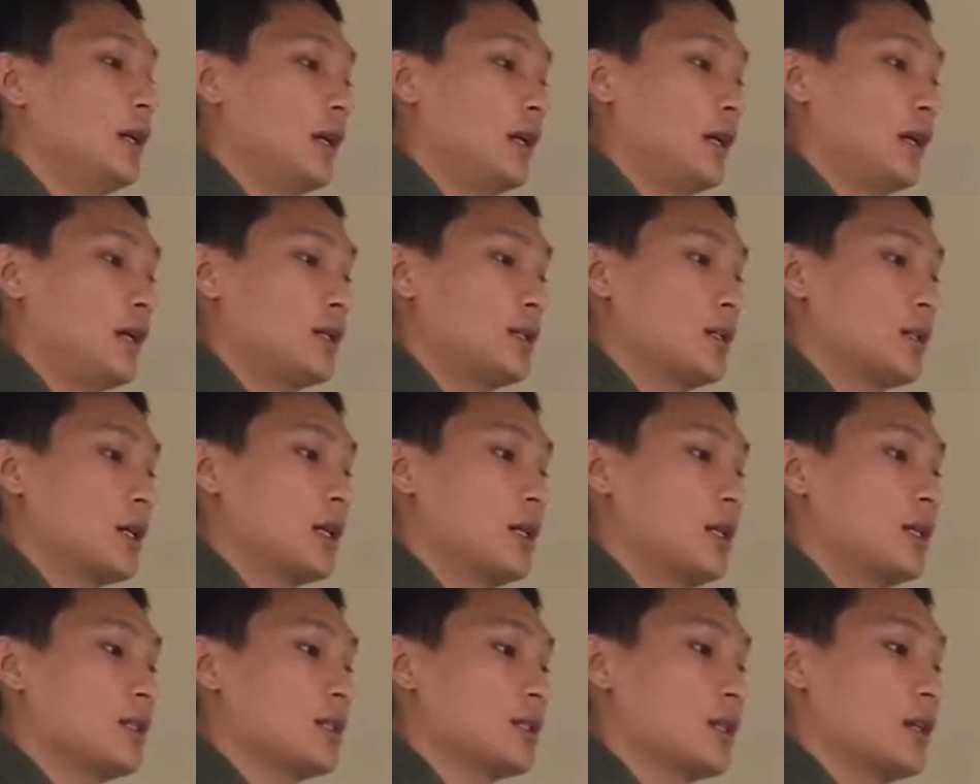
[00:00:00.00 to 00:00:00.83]
In
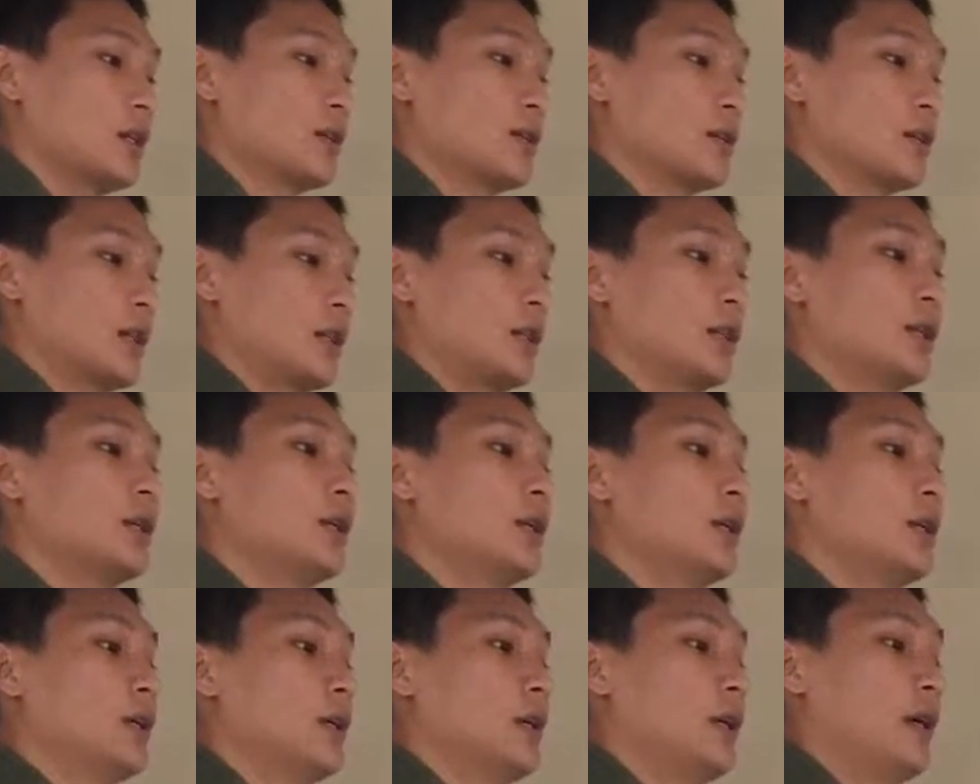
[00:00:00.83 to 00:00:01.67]
Chinese culture,
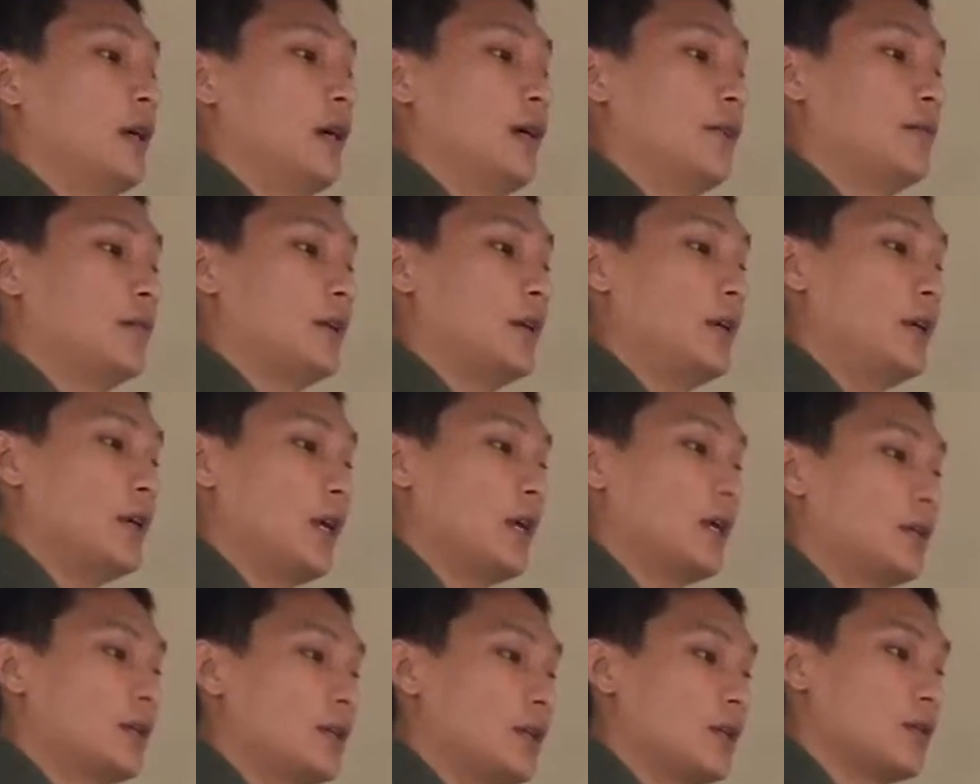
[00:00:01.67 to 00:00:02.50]
if they
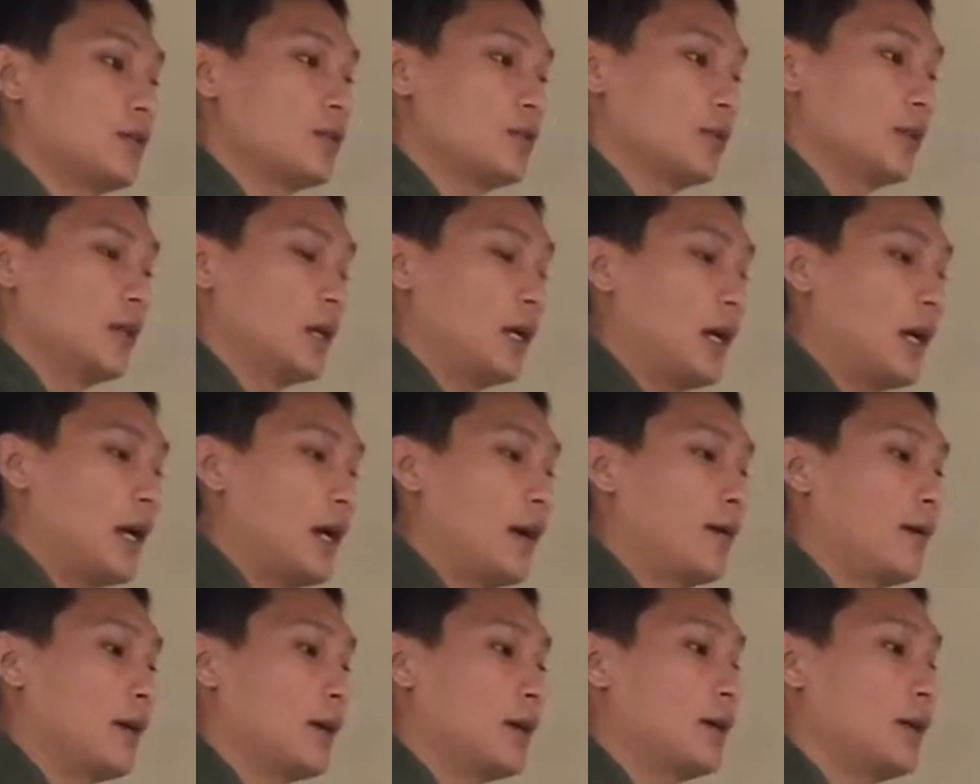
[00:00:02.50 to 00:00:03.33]
get into a
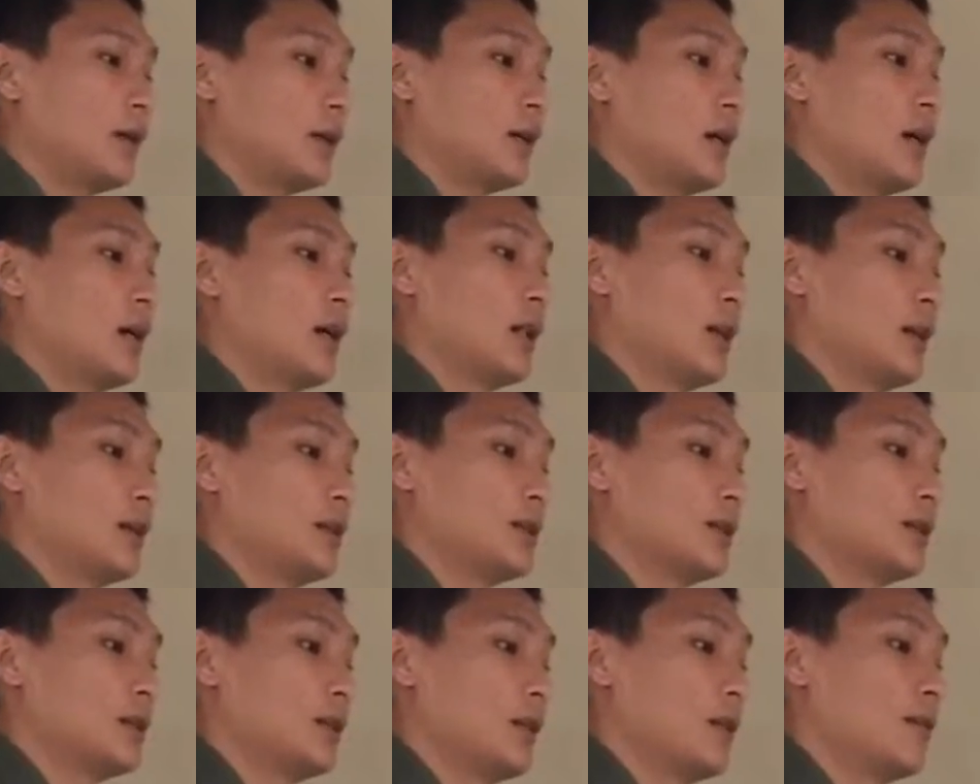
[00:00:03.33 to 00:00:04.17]
high ranking
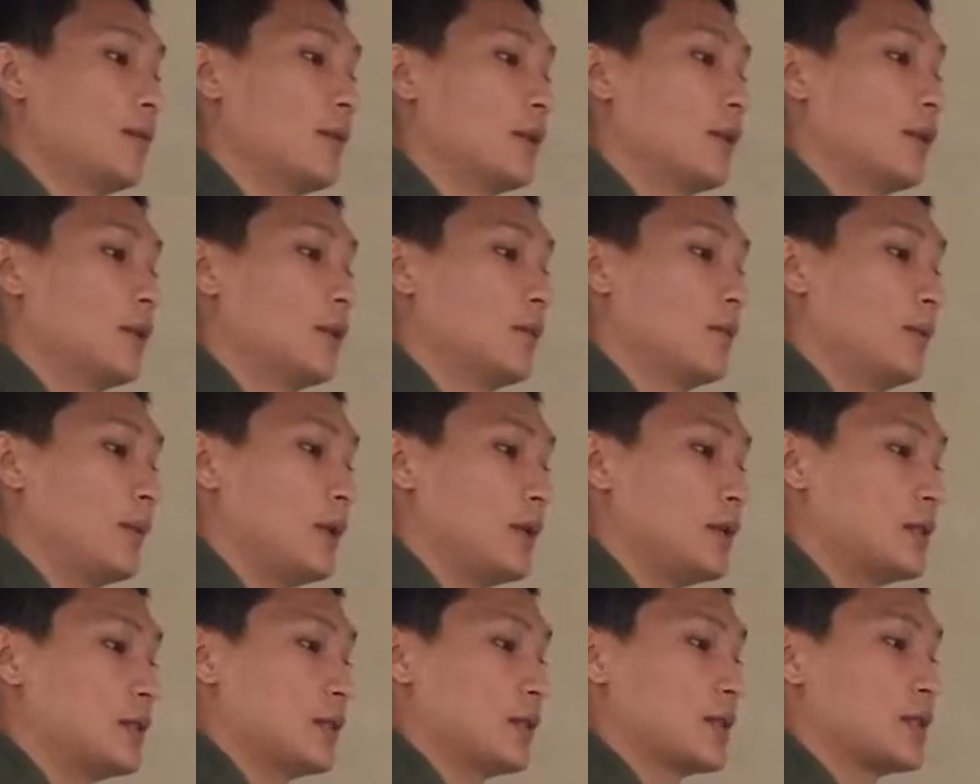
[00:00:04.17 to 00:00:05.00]
college, they will
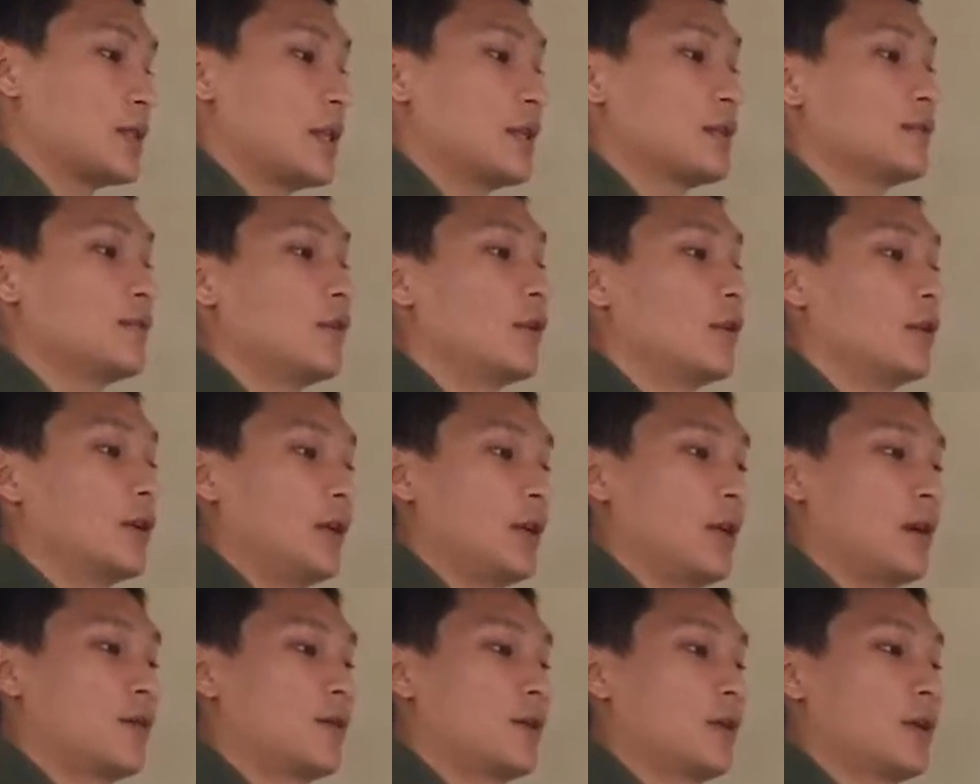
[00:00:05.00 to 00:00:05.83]
be successful
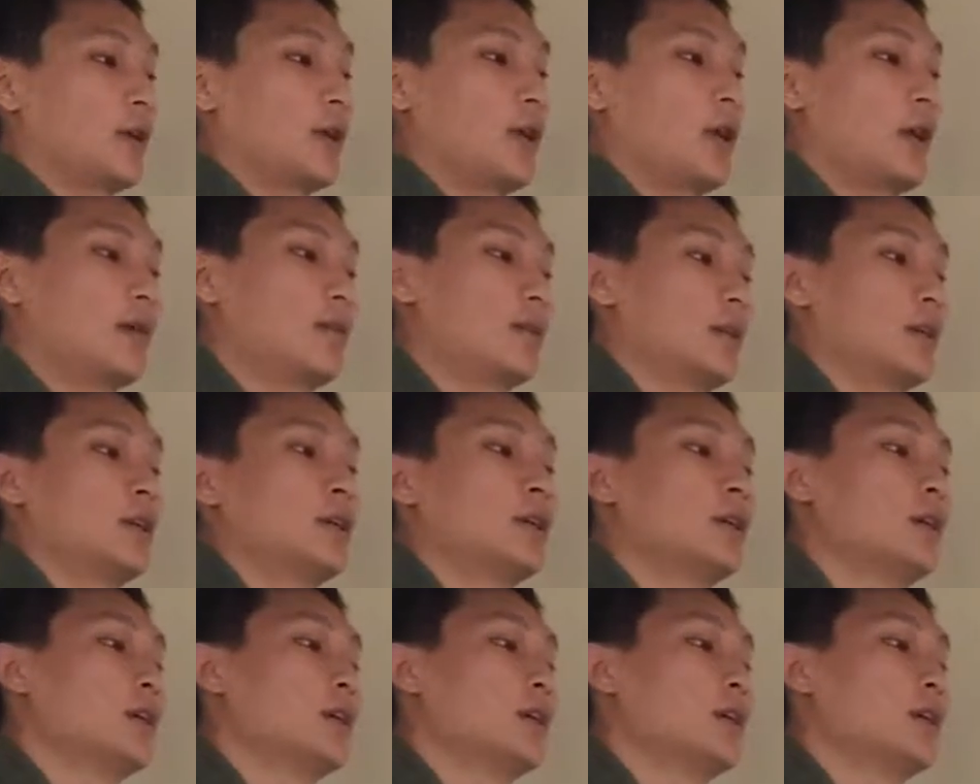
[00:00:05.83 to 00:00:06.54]
in our career.